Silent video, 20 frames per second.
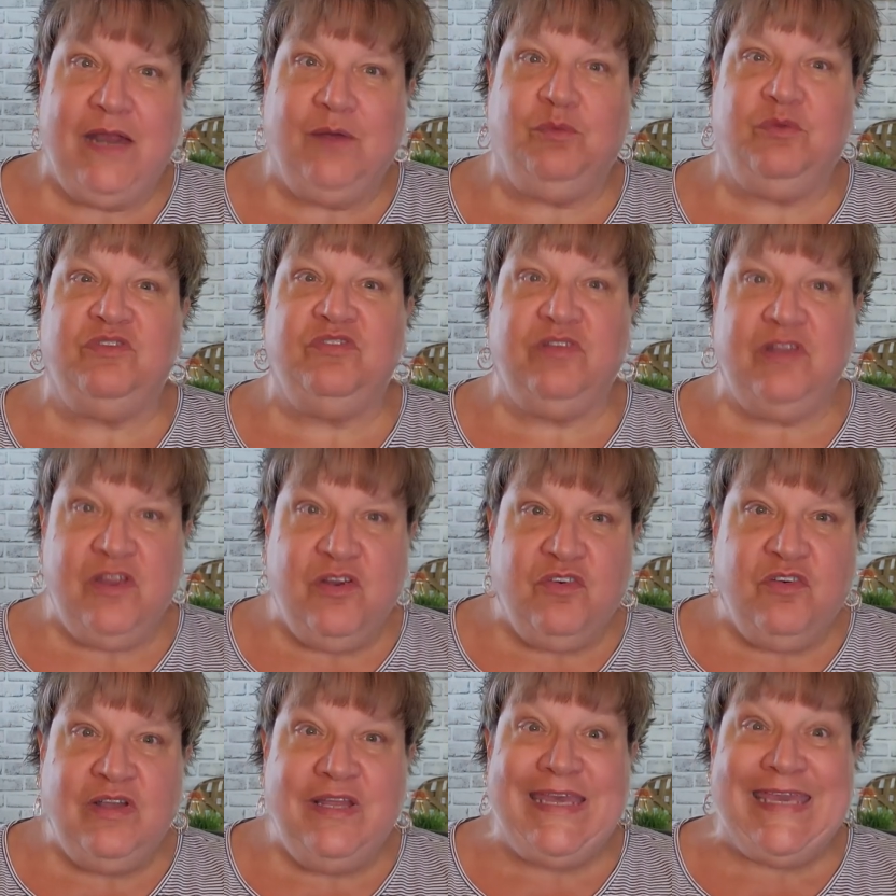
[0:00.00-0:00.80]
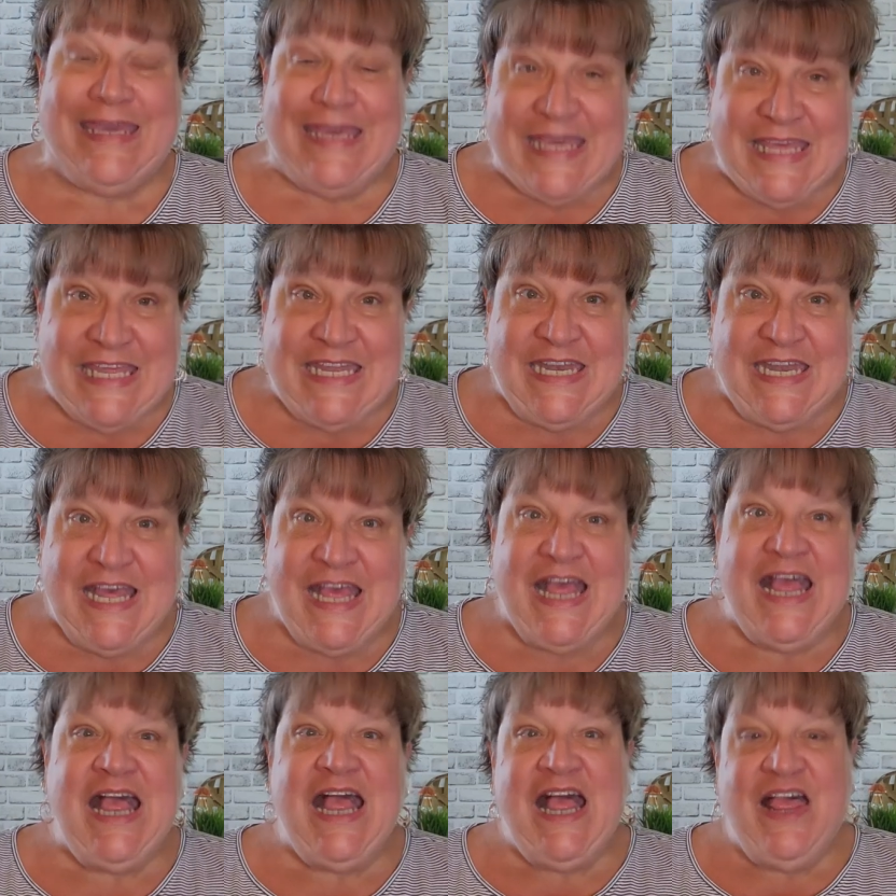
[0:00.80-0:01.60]
It was literally in
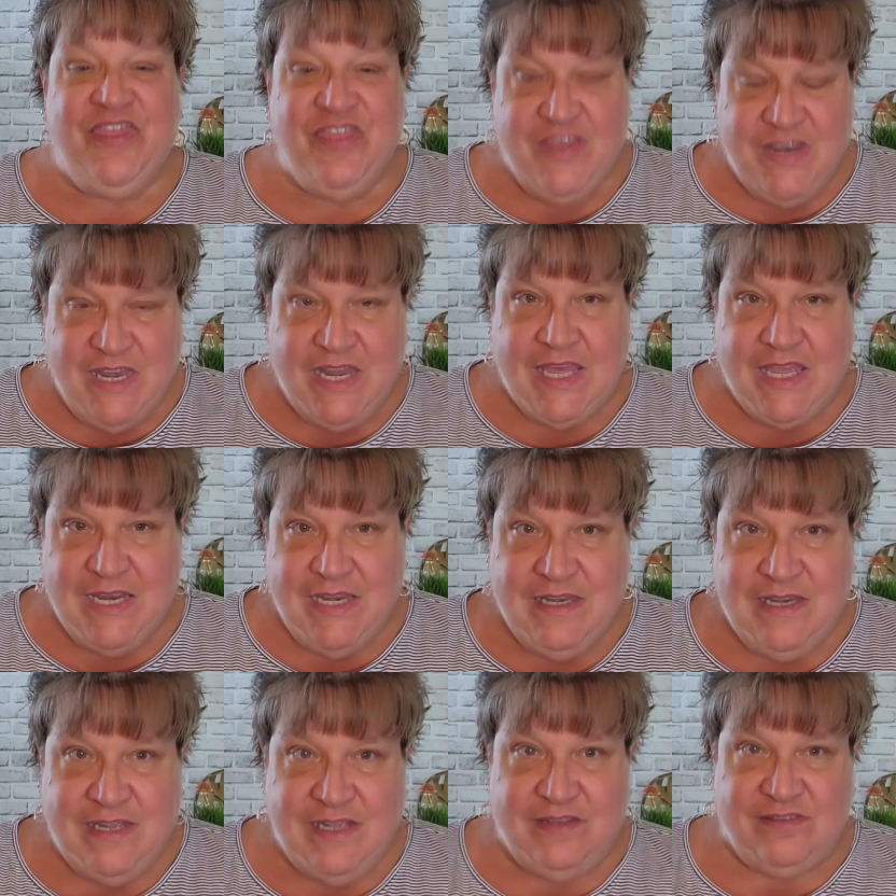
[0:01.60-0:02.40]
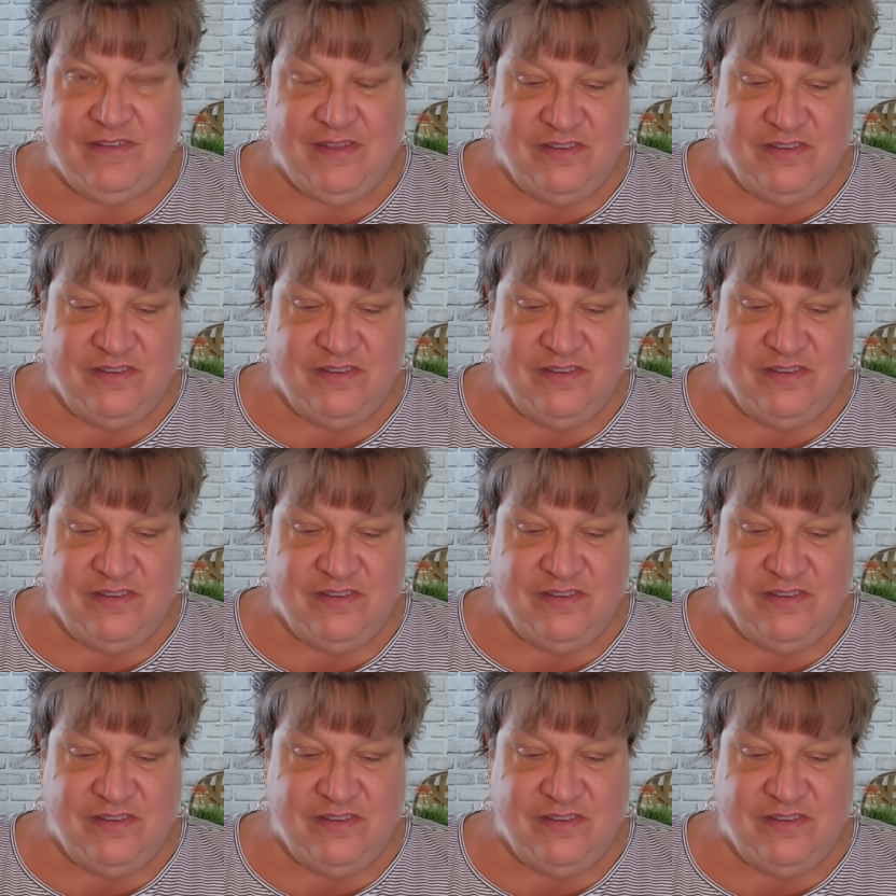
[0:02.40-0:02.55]
the 90s.